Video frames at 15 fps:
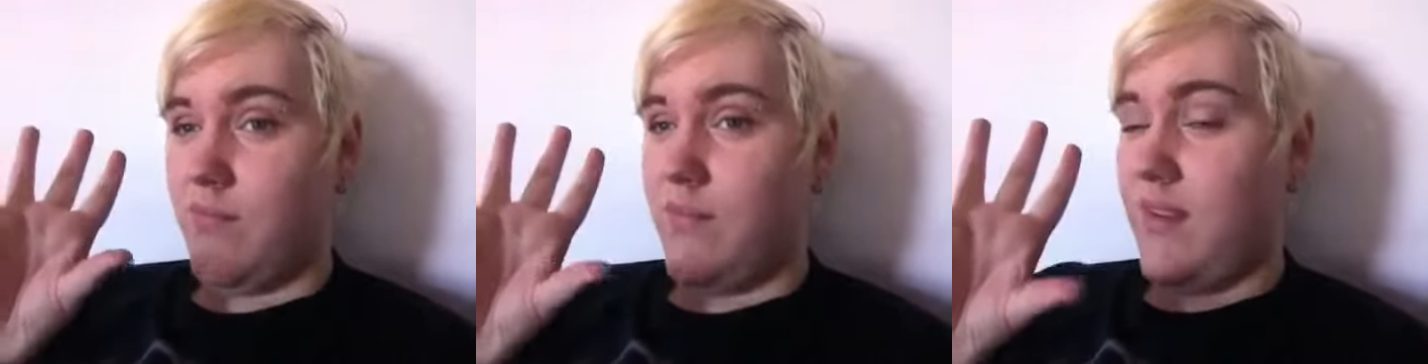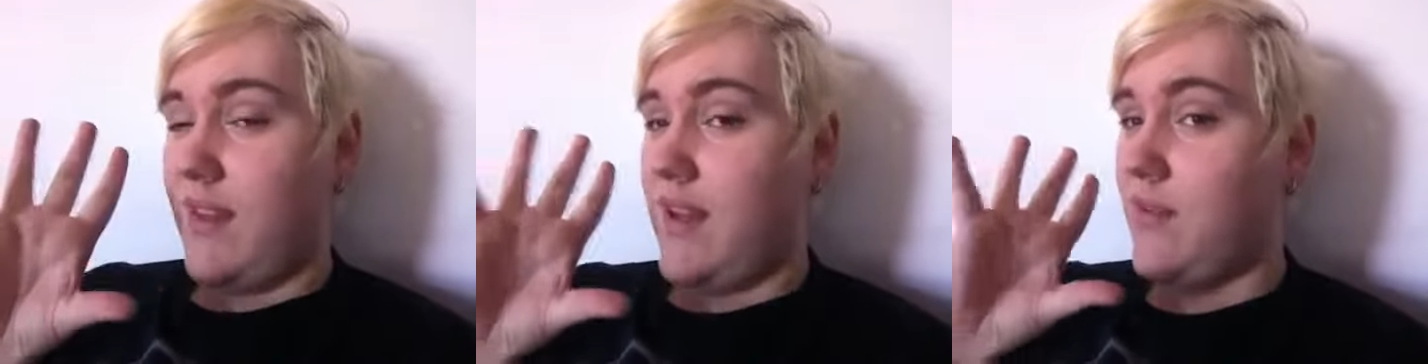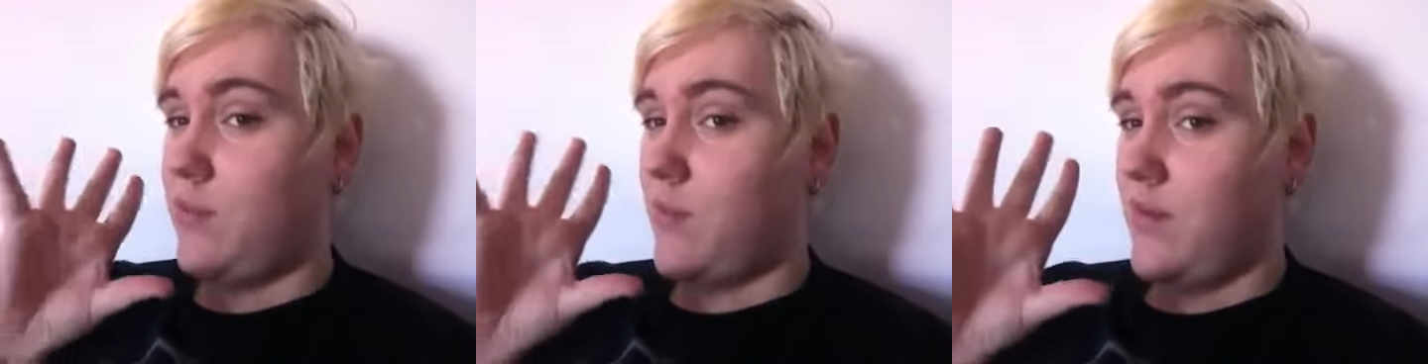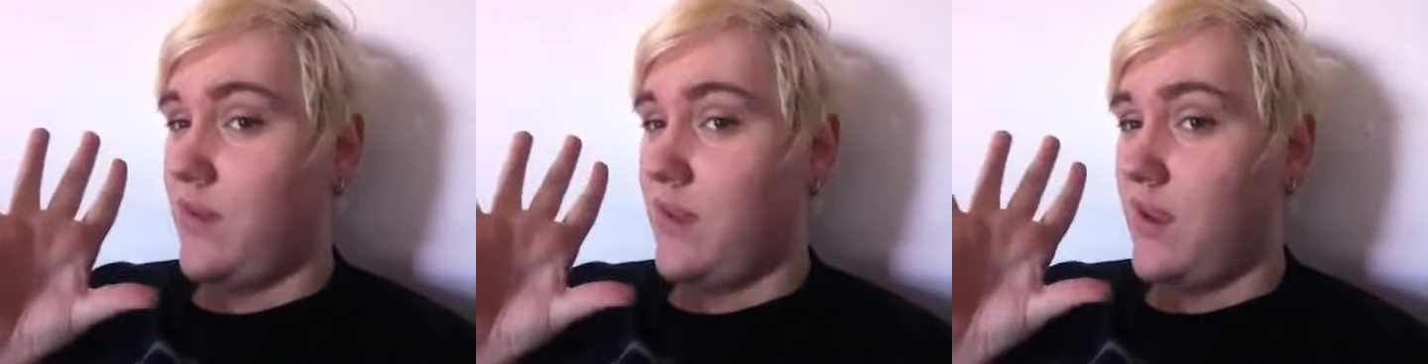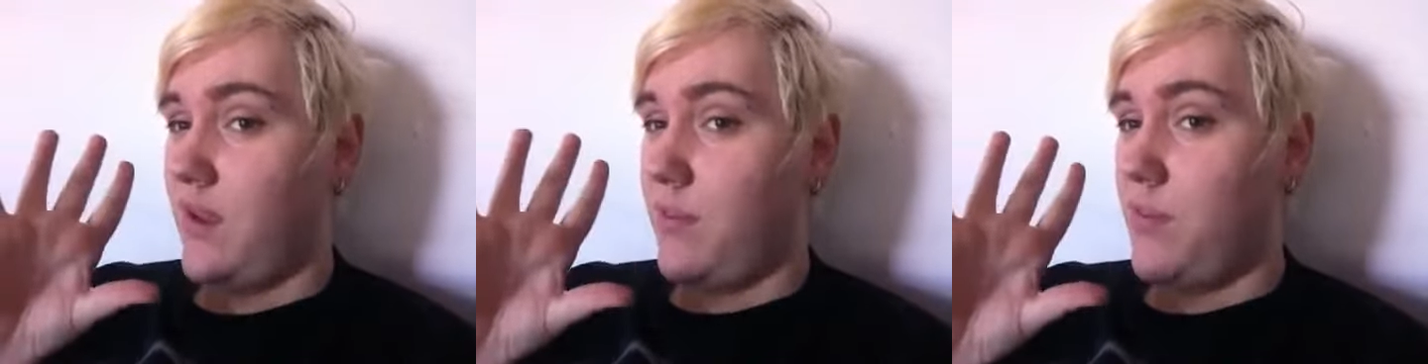so that's
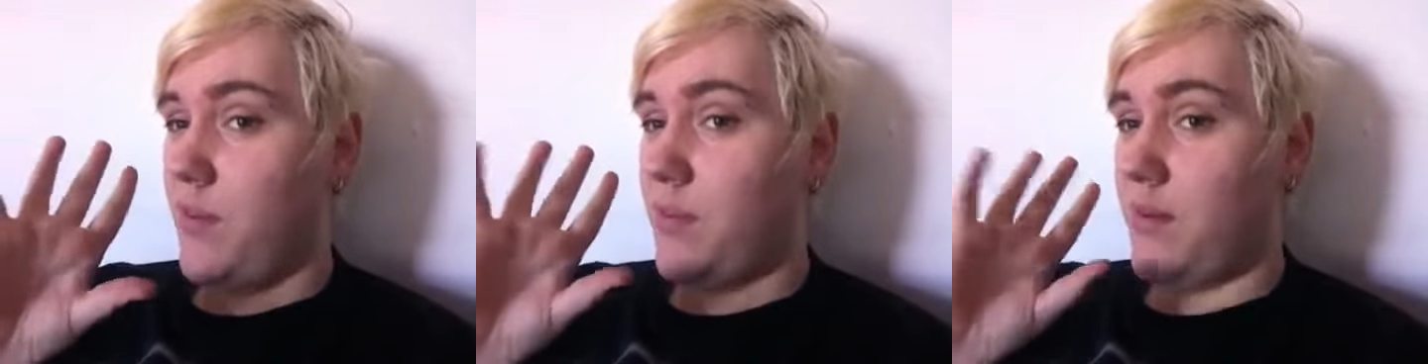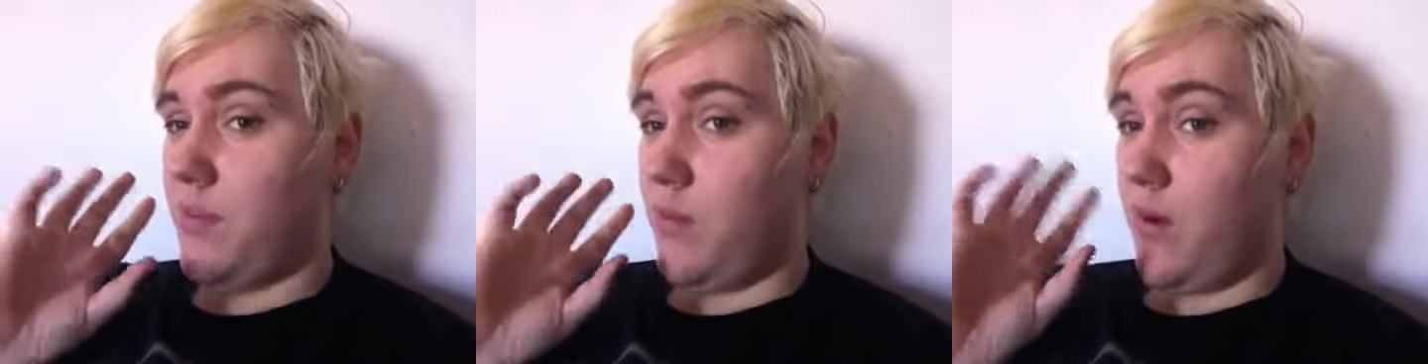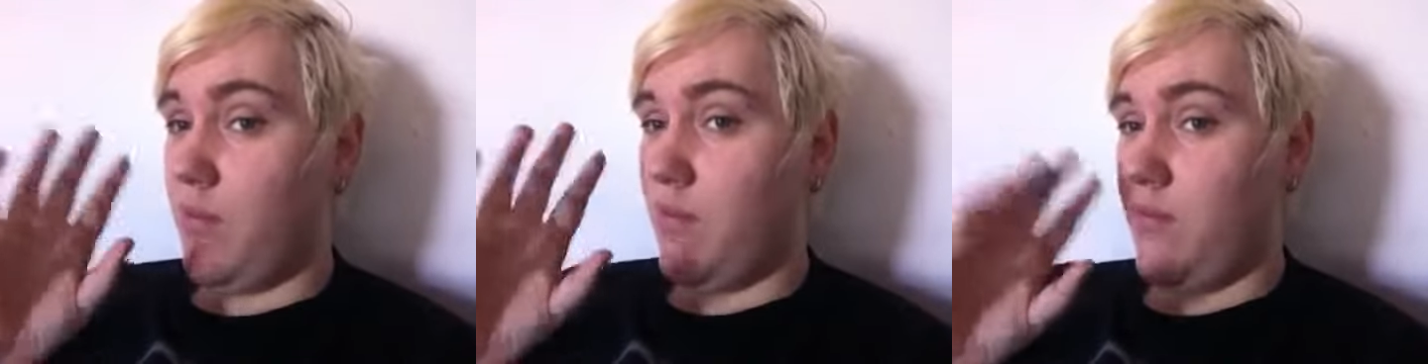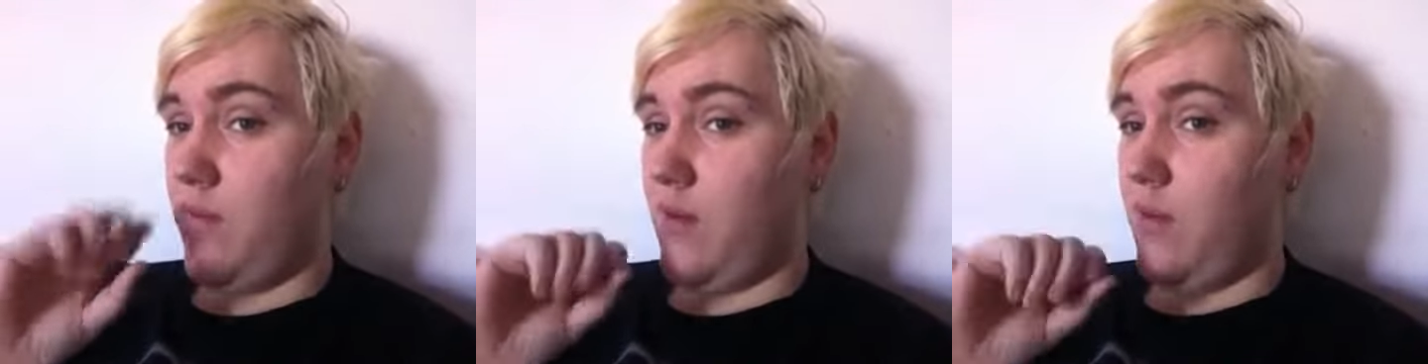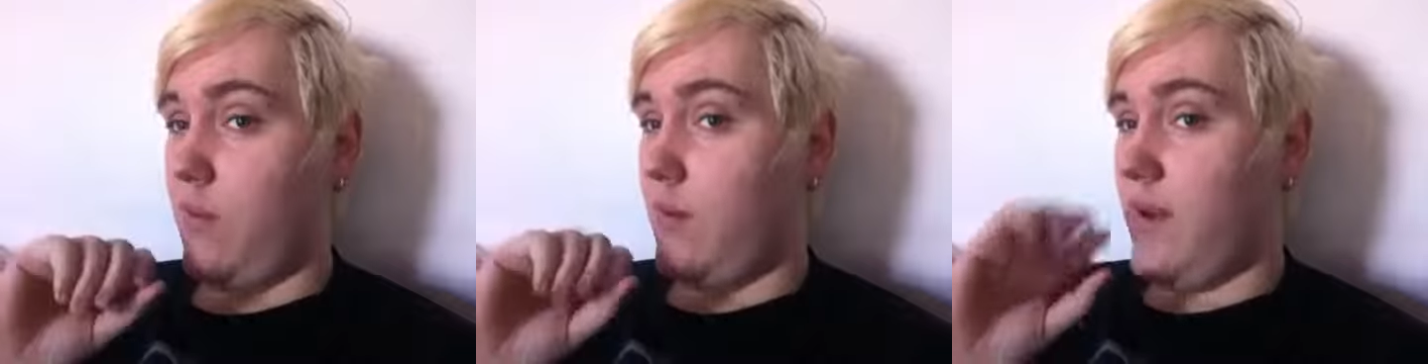one thing I probably won't
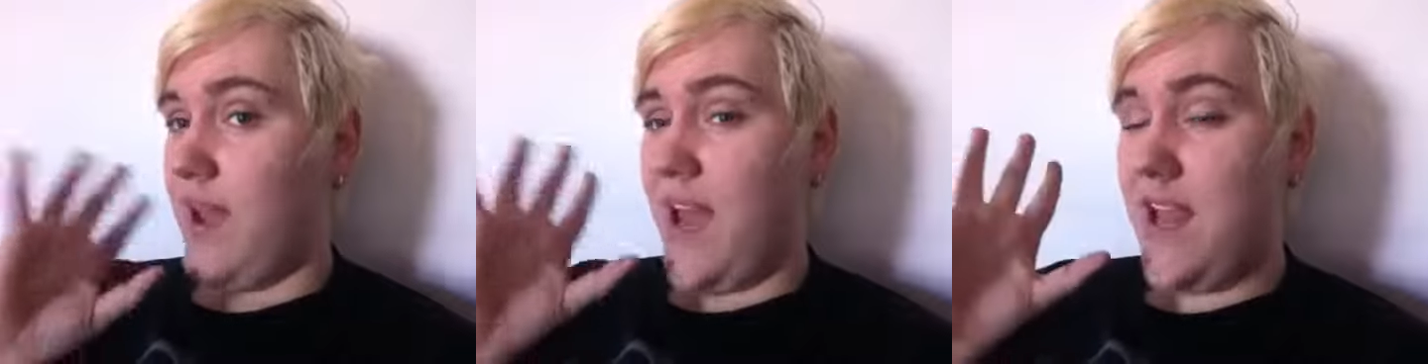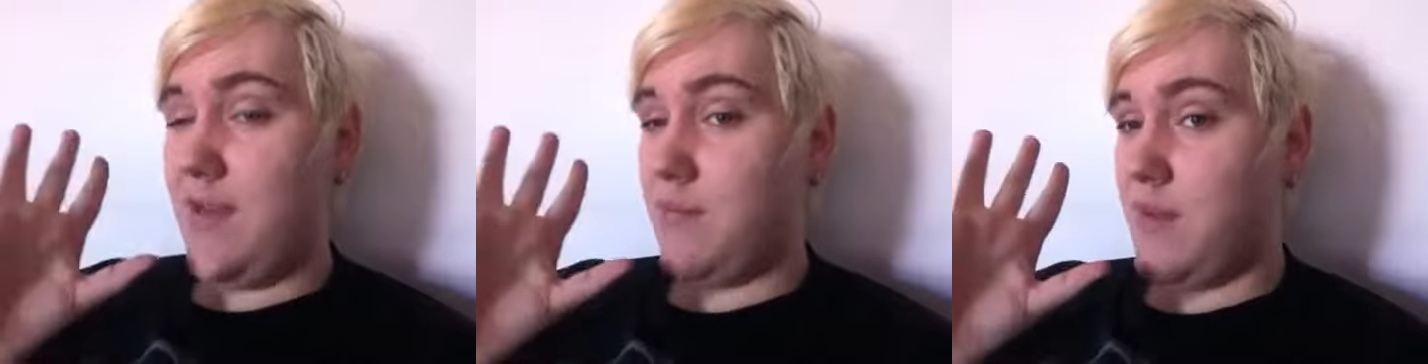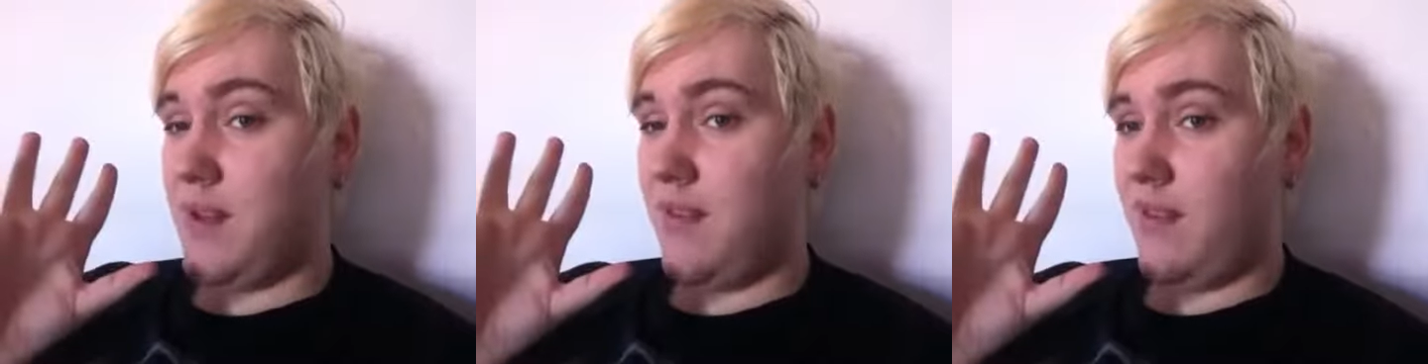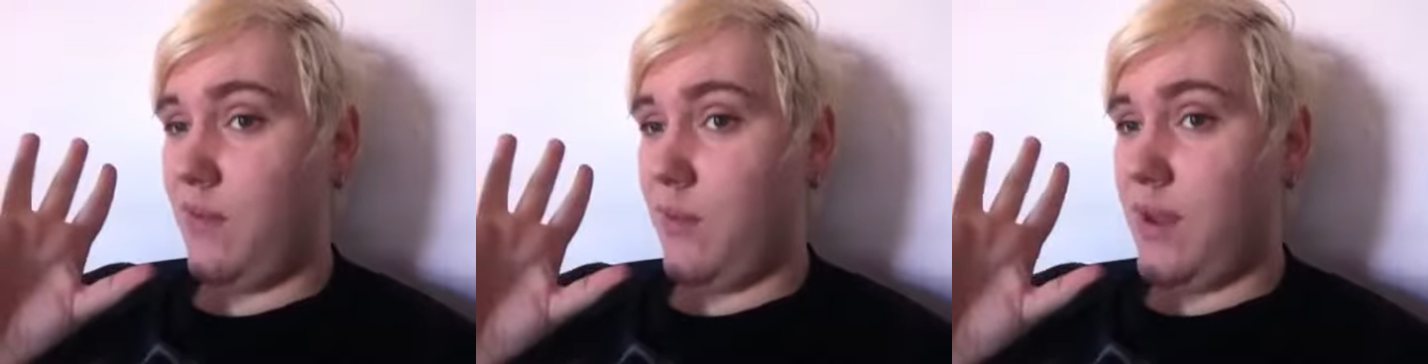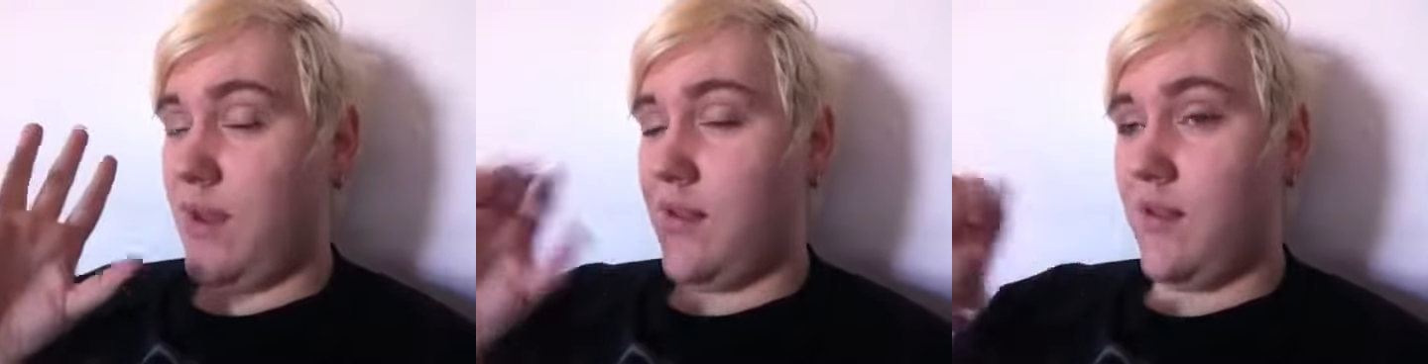review. I hate mint
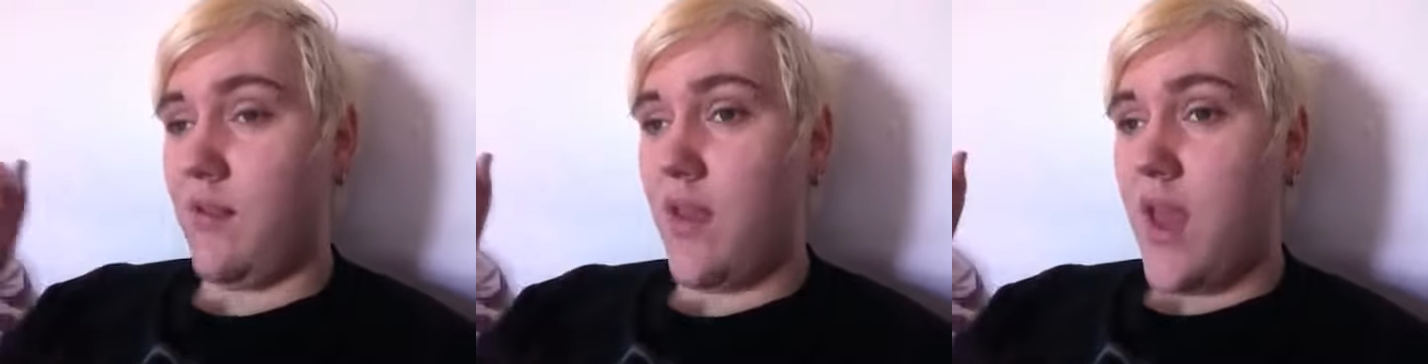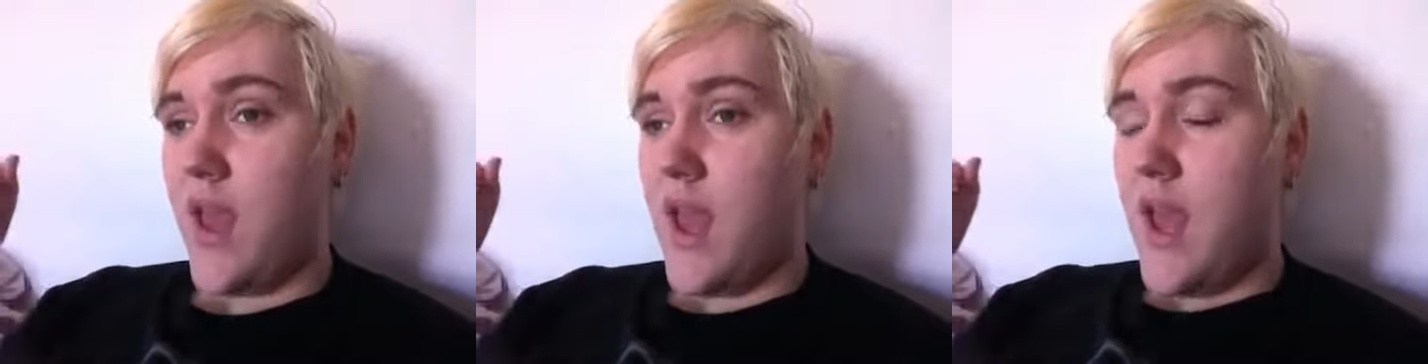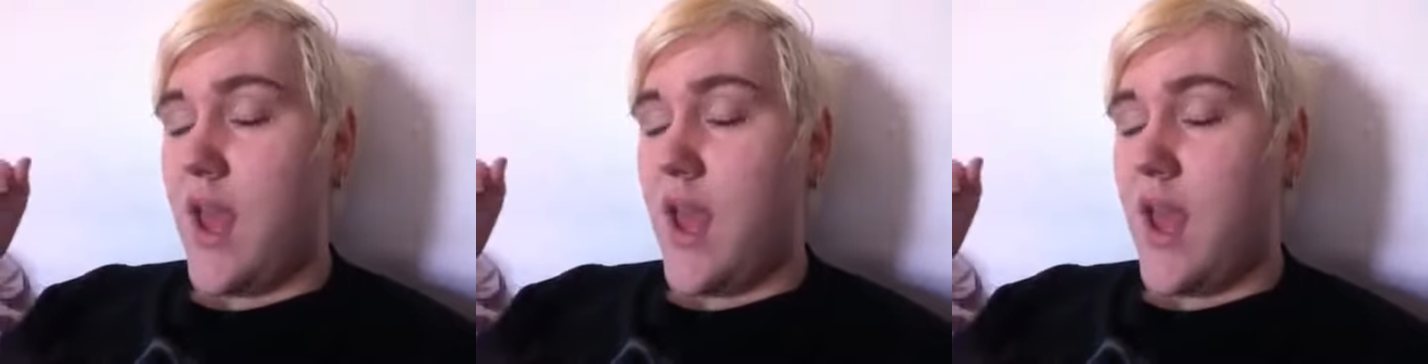sweets,